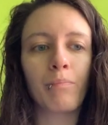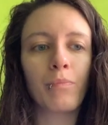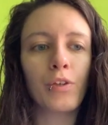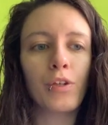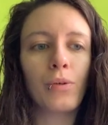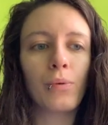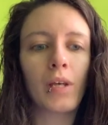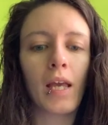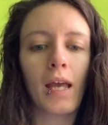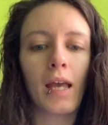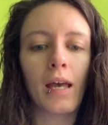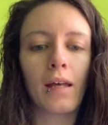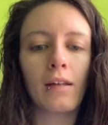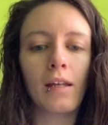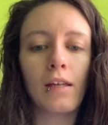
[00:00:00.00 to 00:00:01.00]
you
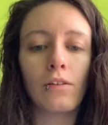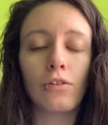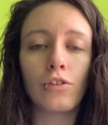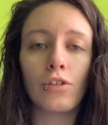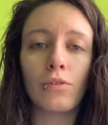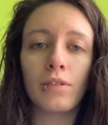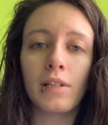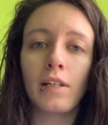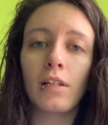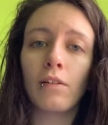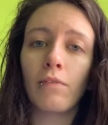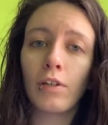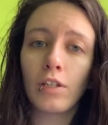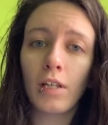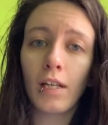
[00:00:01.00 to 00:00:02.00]
can either choose
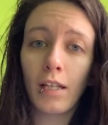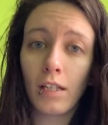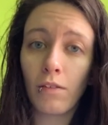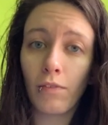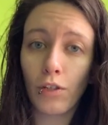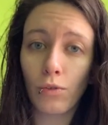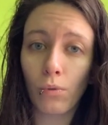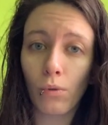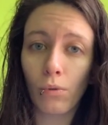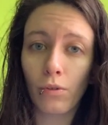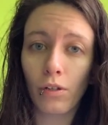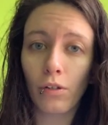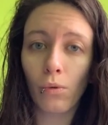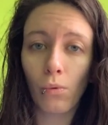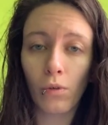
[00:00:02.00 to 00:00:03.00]
an individual
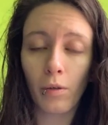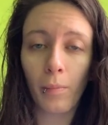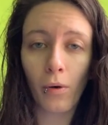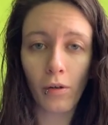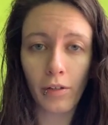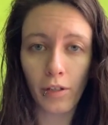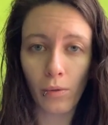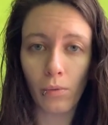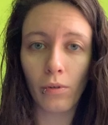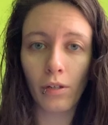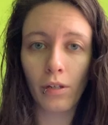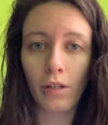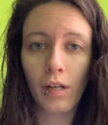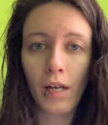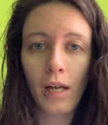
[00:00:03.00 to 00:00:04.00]
order or a party
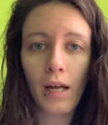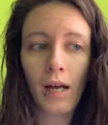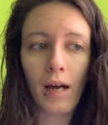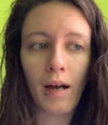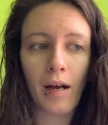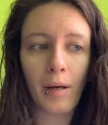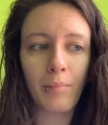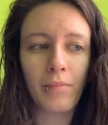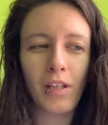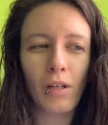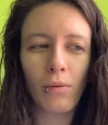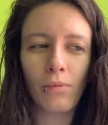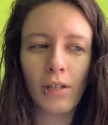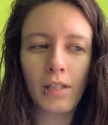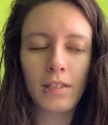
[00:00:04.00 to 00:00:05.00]
order. The
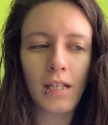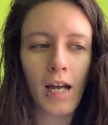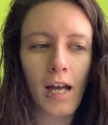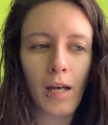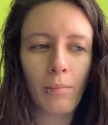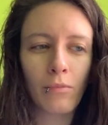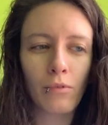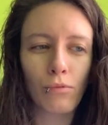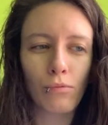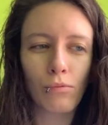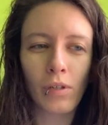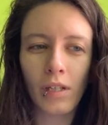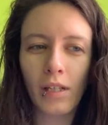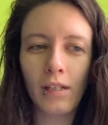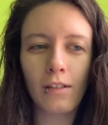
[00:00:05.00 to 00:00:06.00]
only time
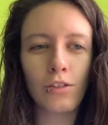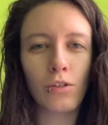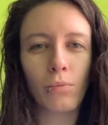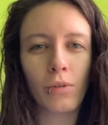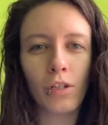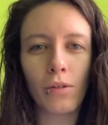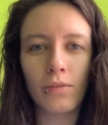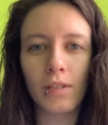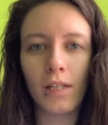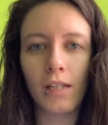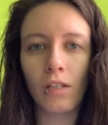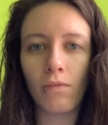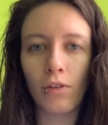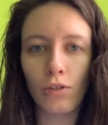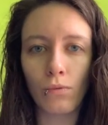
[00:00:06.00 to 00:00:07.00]
really that you want to use an
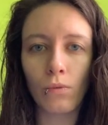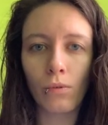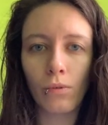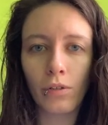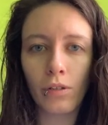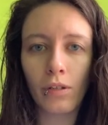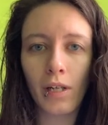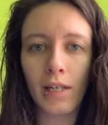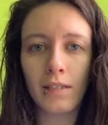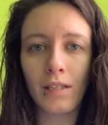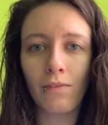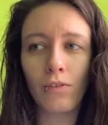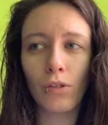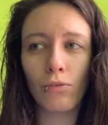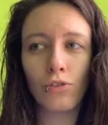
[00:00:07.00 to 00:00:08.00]
individual order is
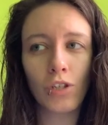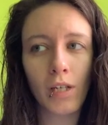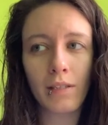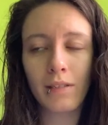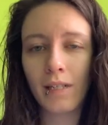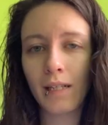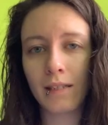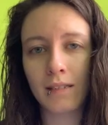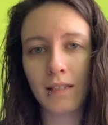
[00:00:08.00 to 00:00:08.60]
if you just need